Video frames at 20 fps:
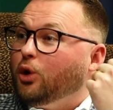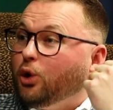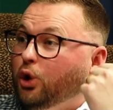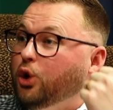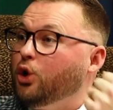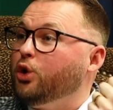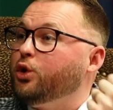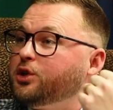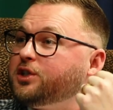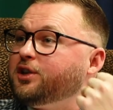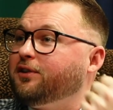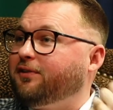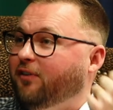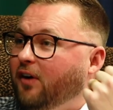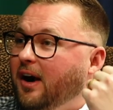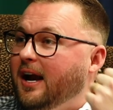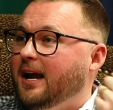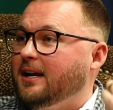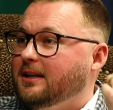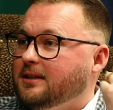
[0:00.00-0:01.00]
Lose the
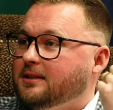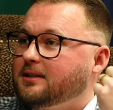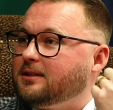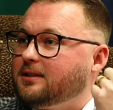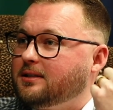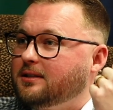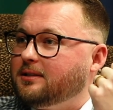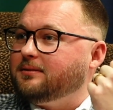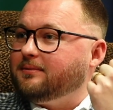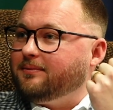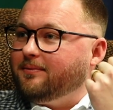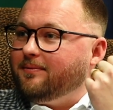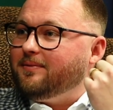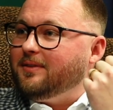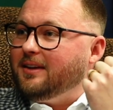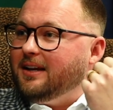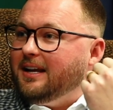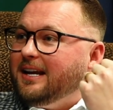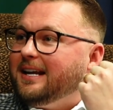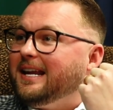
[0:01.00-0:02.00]
friends.
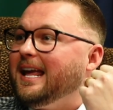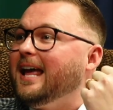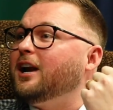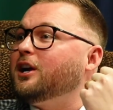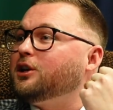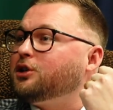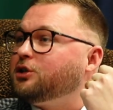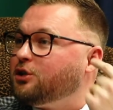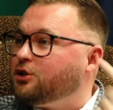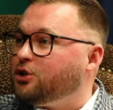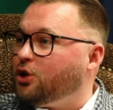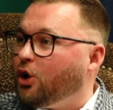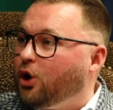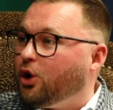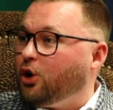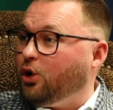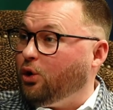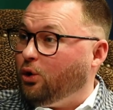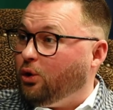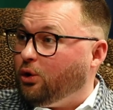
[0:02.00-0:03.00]
Get a
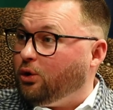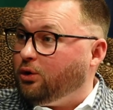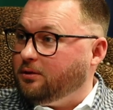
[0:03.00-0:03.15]
circle.